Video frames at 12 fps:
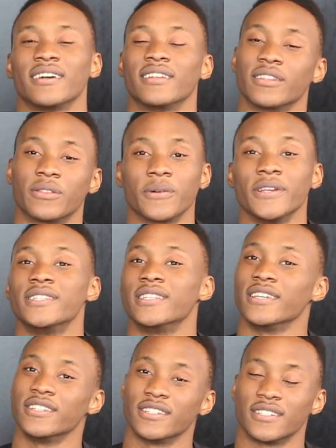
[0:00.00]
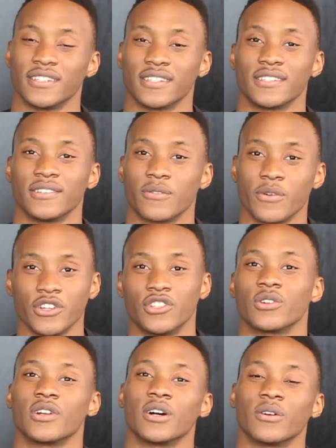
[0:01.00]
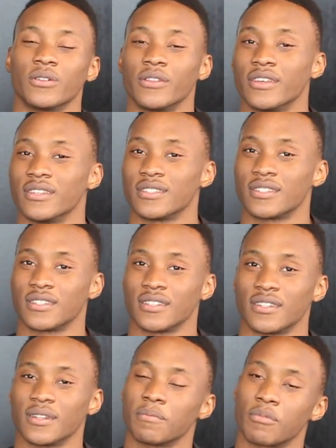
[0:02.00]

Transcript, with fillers: the three stages: there's the regional, there's the